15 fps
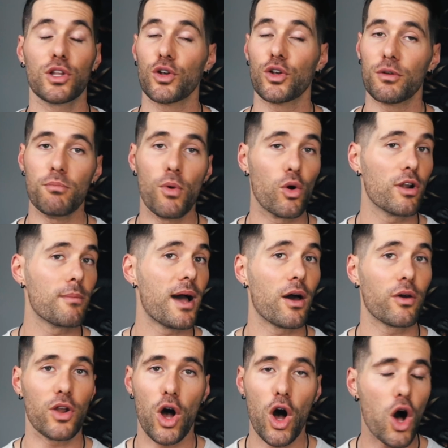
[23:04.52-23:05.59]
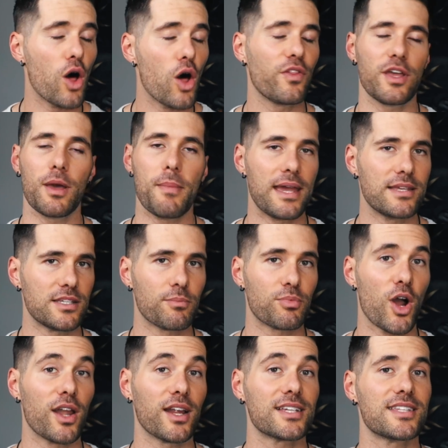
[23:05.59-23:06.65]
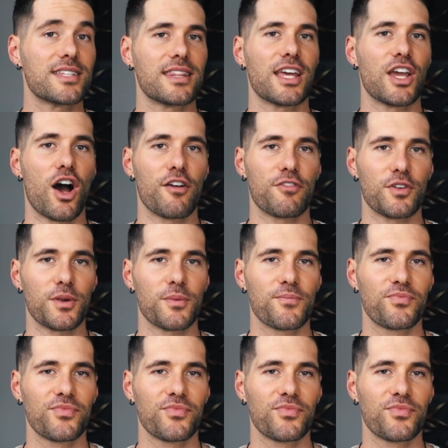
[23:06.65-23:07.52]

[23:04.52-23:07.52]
learn more about all the amazing products that they offer.